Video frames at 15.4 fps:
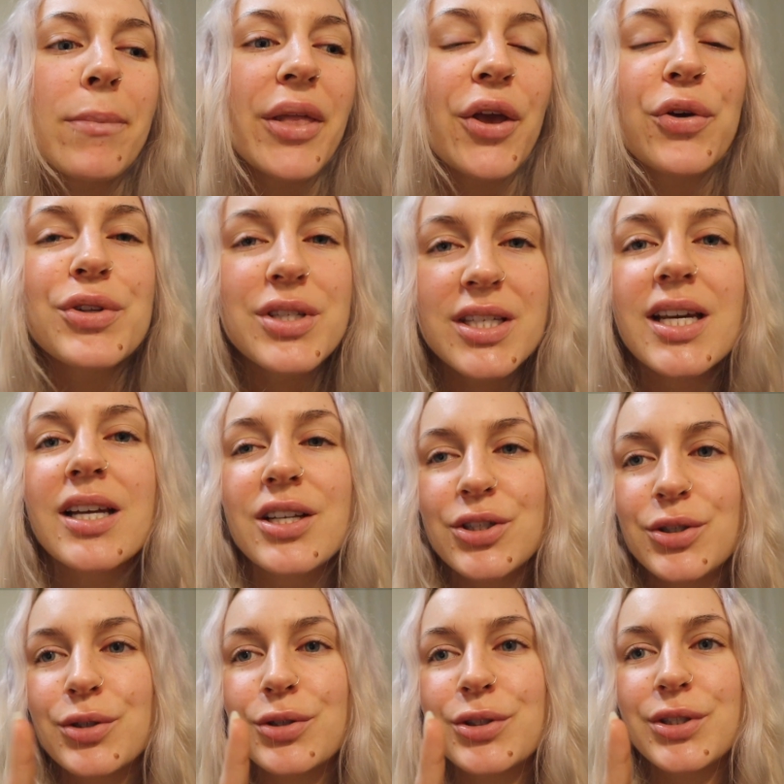you can see it as
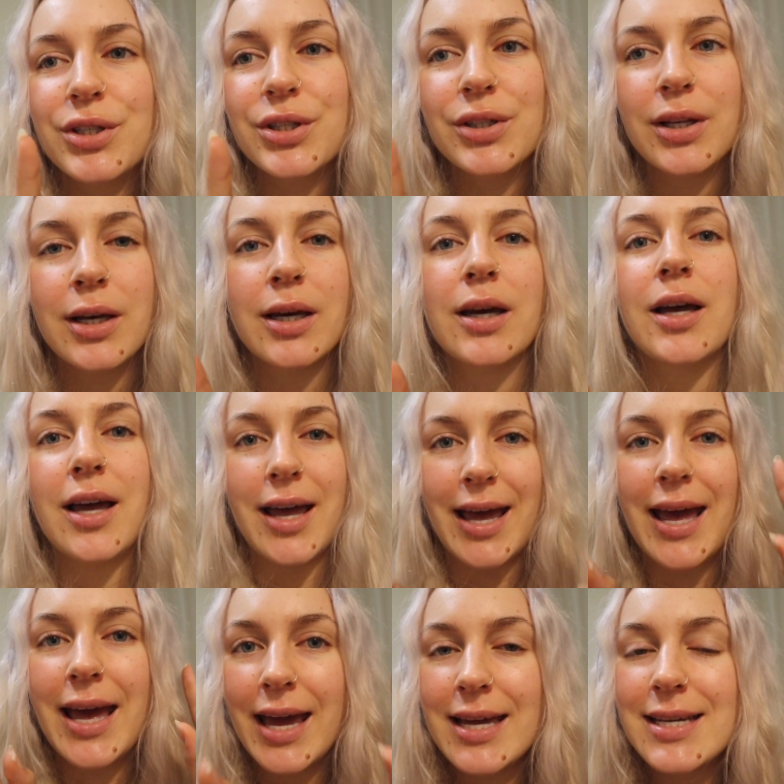soon as they're like
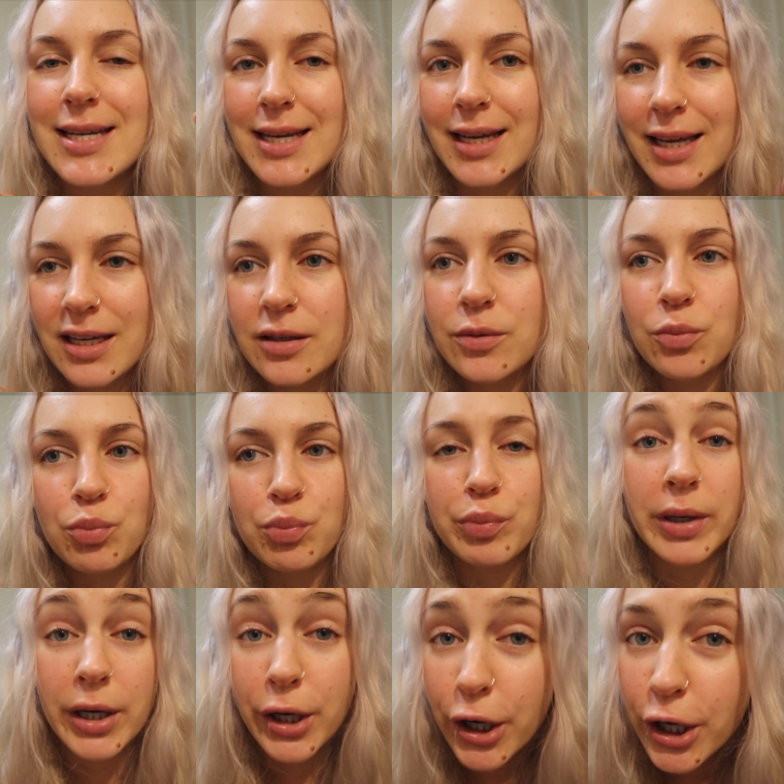hitting it
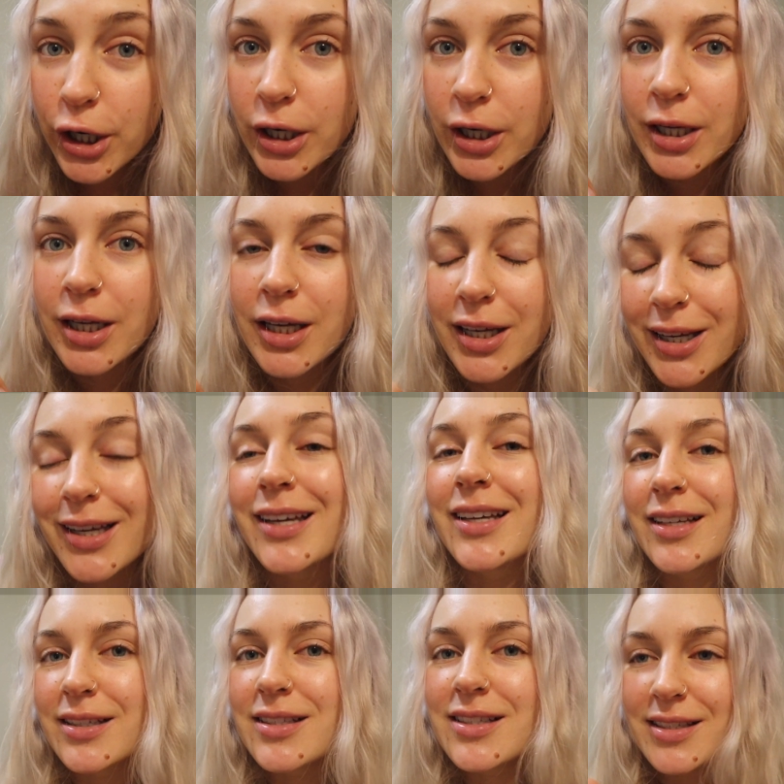bigger.
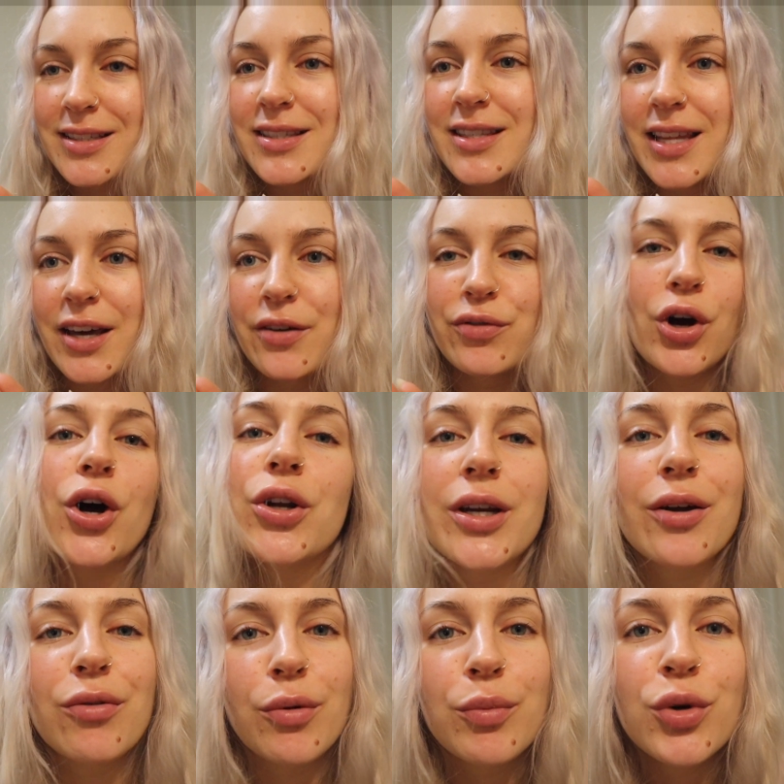They've gotten
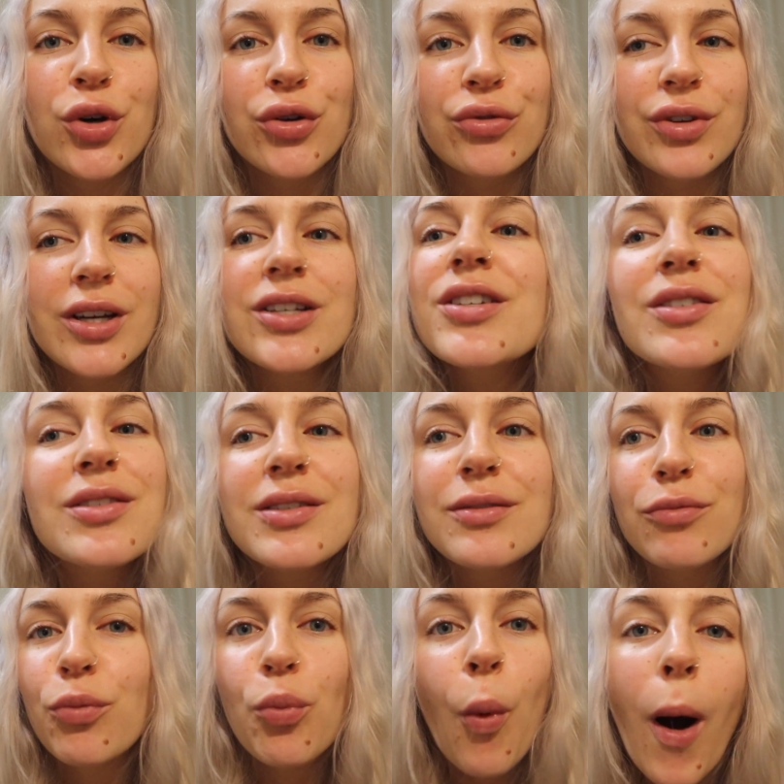it removed.
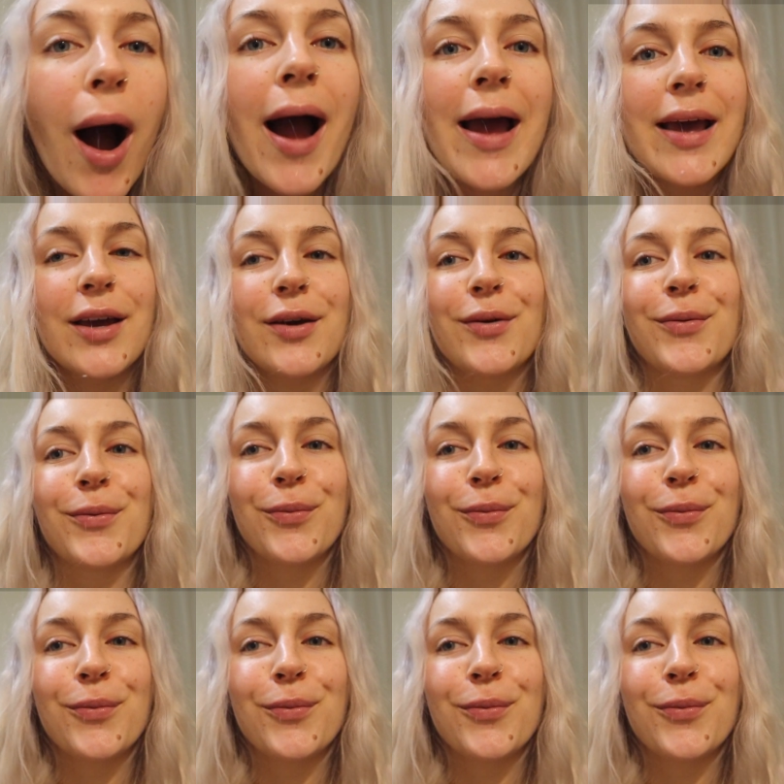Why?